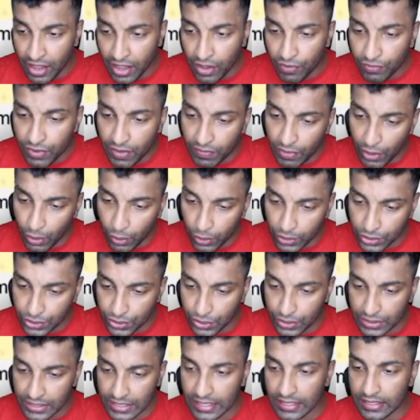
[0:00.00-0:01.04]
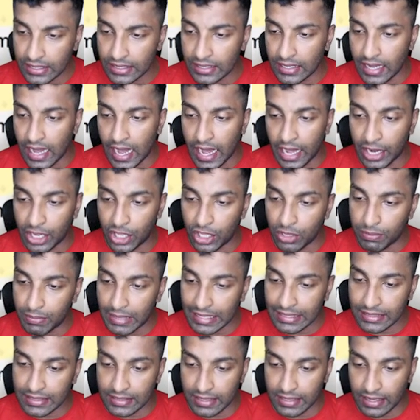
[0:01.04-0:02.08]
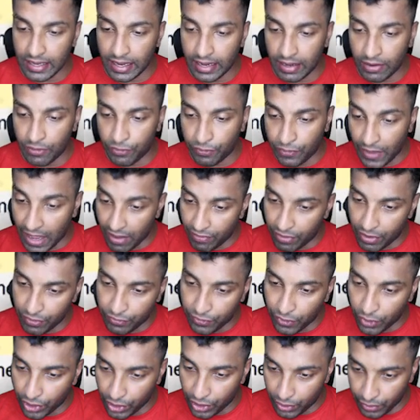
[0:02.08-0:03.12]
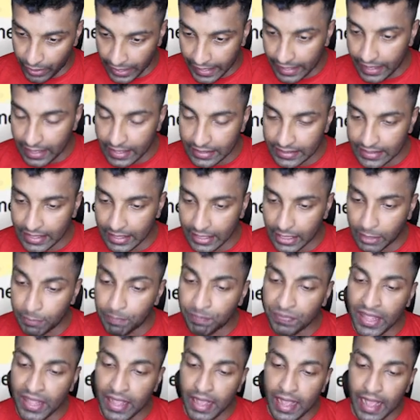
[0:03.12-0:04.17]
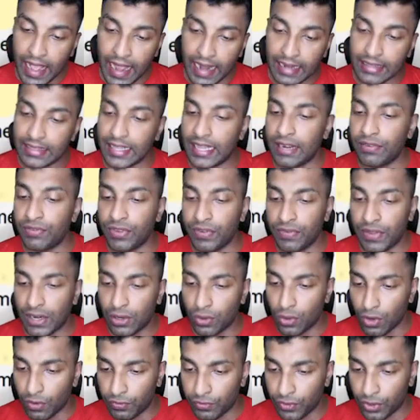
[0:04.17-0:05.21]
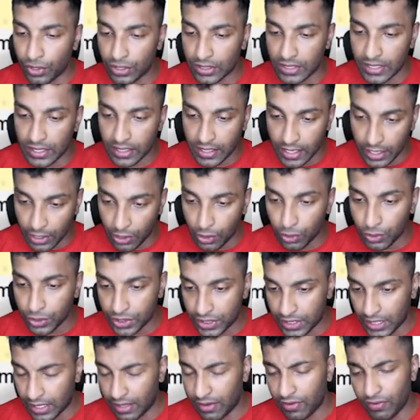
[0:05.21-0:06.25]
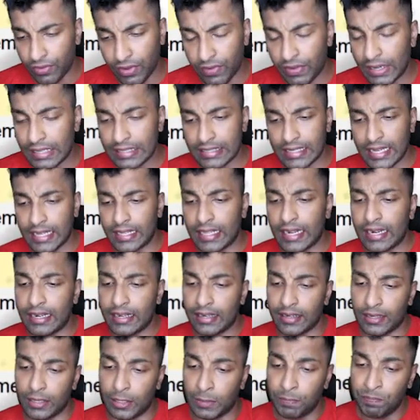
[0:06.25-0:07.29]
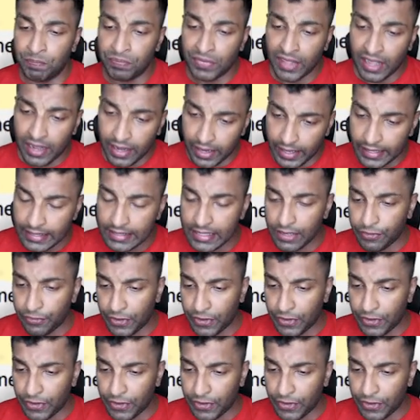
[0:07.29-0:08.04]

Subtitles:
We will also see the arguments in favor for unitary setup, and then we will go for the conclusion. We will say that it's a